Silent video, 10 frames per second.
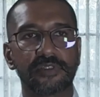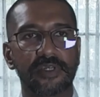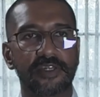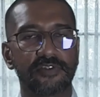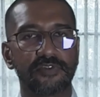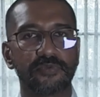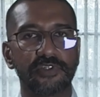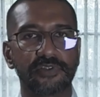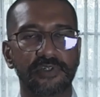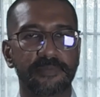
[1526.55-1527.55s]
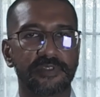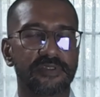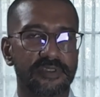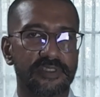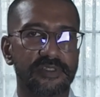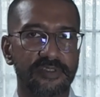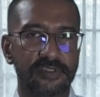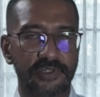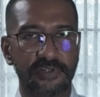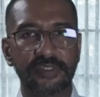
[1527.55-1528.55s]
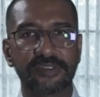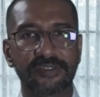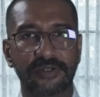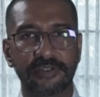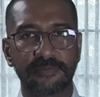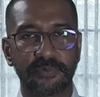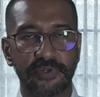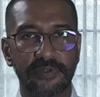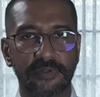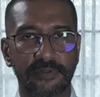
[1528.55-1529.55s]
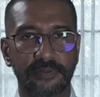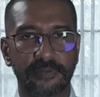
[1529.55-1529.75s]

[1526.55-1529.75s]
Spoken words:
It's as you wish, right? But I think this is a great starting point